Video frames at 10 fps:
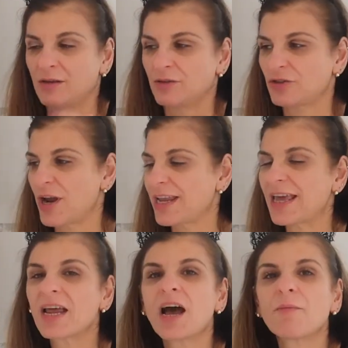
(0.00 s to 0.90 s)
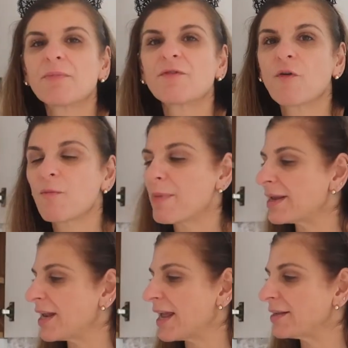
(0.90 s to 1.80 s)
Try and get it up before
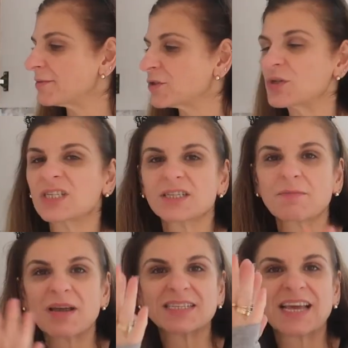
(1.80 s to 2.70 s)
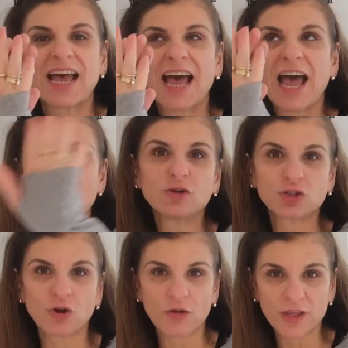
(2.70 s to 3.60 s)
midnight. So it doesn't matter how
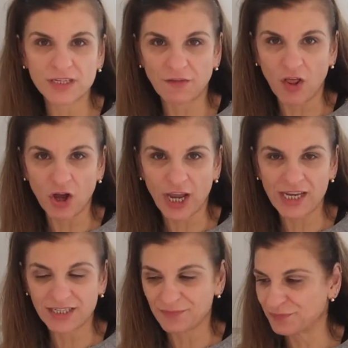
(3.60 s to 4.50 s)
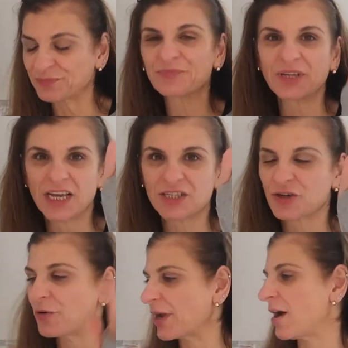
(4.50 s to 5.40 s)
short this vlog is, it's
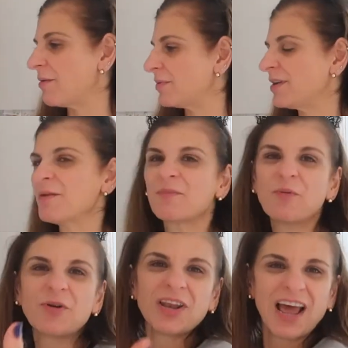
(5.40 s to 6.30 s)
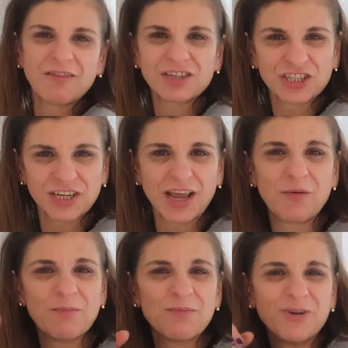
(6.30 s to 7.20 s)
going up. But we're going to have a
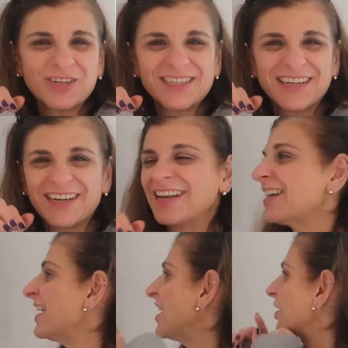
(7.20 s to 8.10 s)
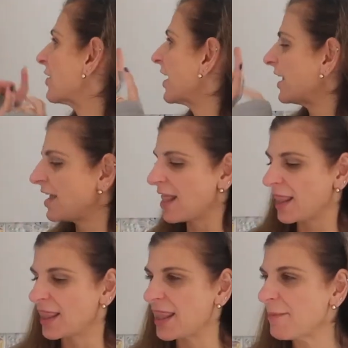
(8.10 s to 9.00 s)
Chanel unboxing in it. Okay,
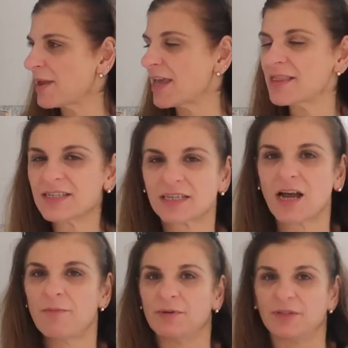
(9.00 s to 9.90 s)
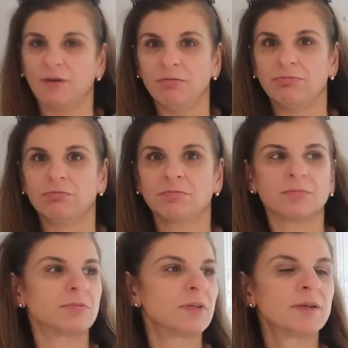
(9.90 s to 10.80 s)
let me get this cupboard. Oh,
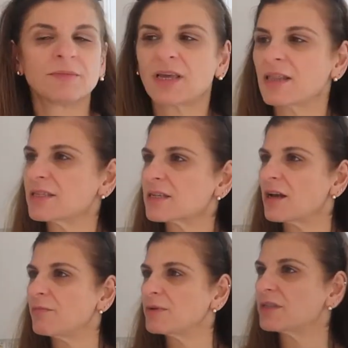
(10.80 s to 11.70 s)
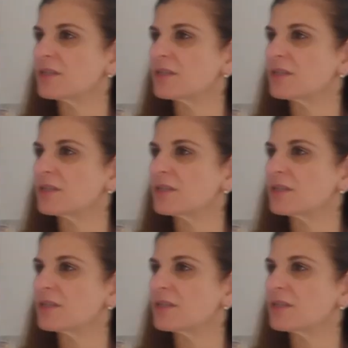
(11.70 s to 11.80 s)
get this cupboard.